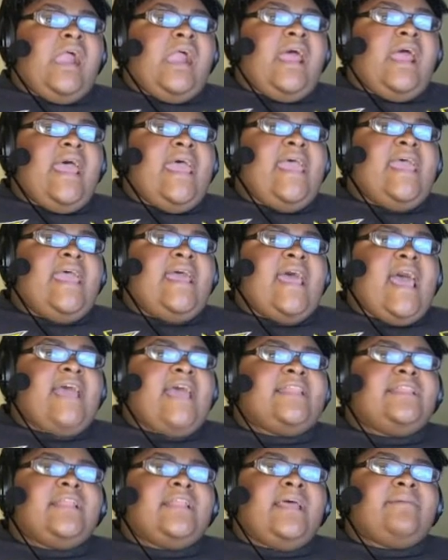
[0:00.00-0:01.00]
and
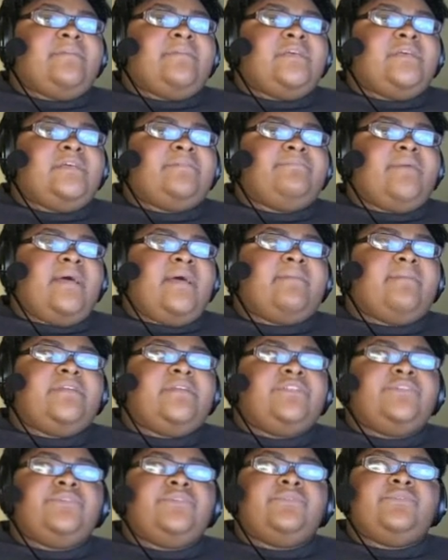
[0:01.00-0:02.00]
I'm gonna probably
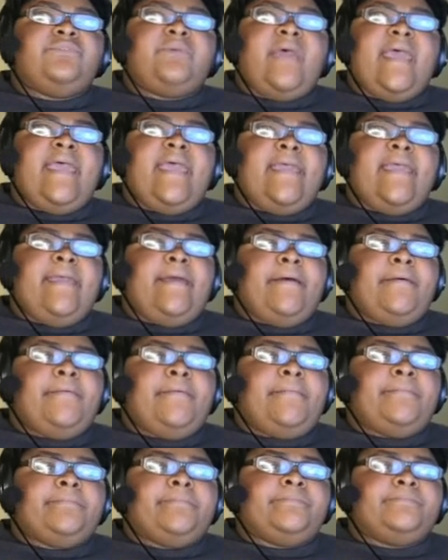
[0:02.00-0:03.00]
do a
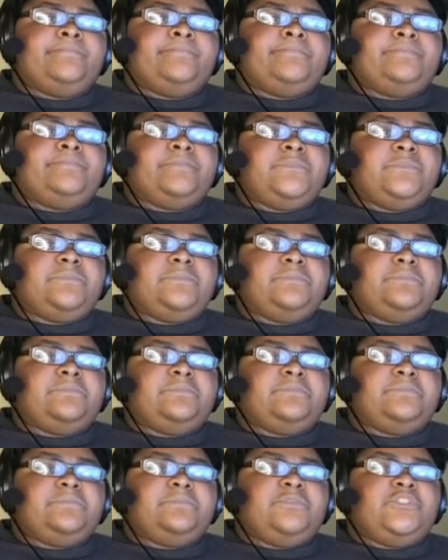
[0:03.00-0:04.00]

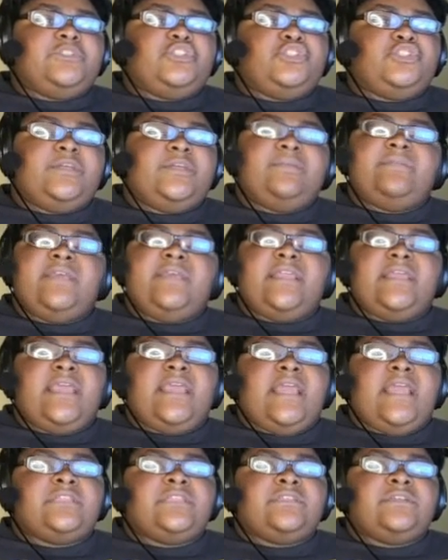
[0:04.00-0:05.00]
stream
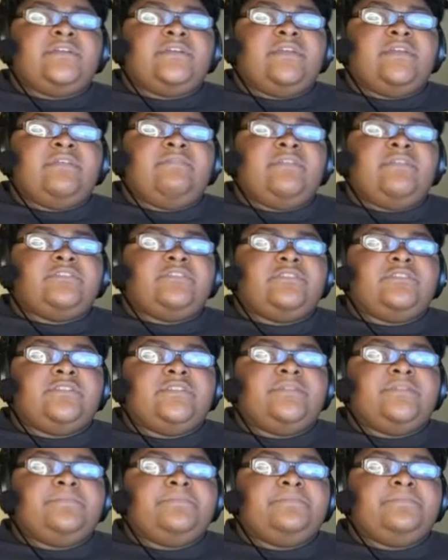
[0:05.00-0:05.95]
dedicated to her eventually.